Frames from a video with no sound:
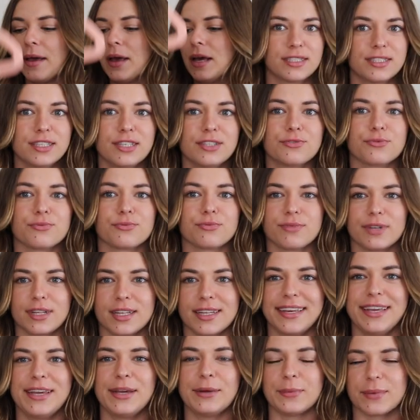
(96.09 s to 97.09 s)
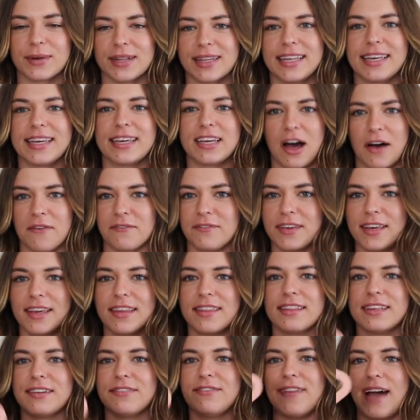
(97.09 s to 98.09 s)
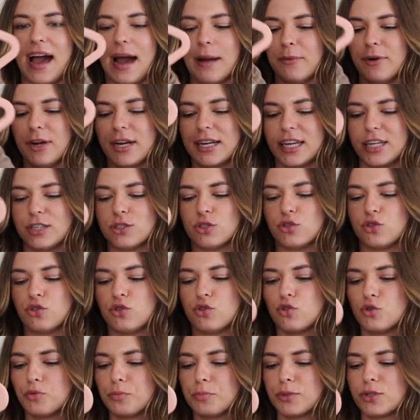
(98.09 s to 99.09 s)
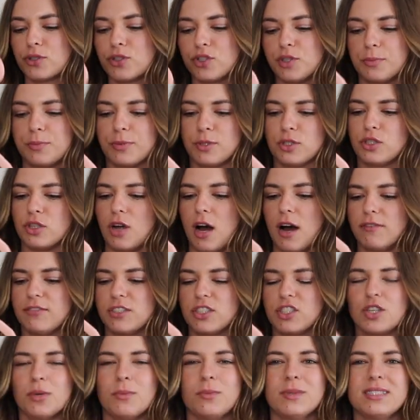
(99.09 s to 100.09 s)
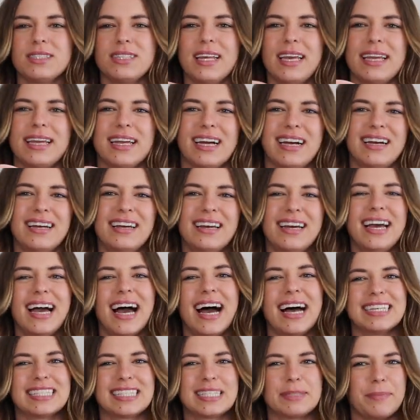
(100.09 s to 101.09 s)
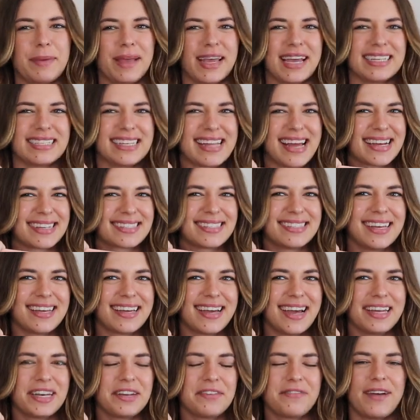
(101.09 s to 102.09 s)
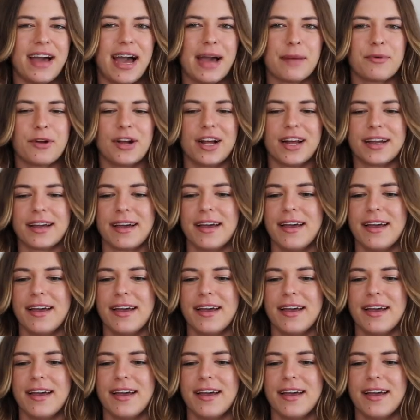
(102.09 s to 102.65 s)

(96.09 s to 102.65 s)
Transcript: This is really, really comfy. The fabric is super, super soft. It's almost like a spandexy kind of fabric.